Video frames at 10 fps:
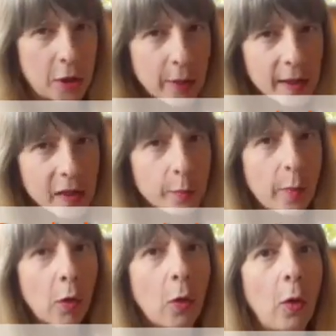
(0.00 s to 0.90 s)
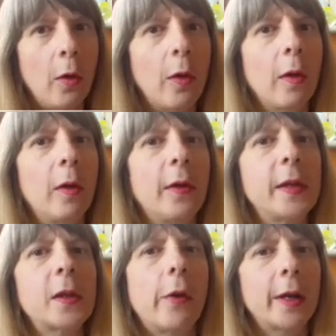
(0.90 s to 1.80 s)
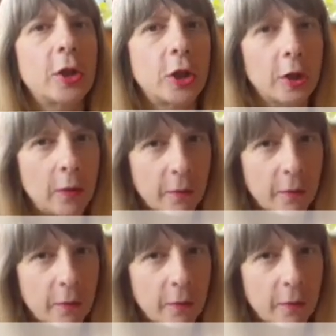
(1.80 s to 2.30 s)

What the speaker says: to explore this question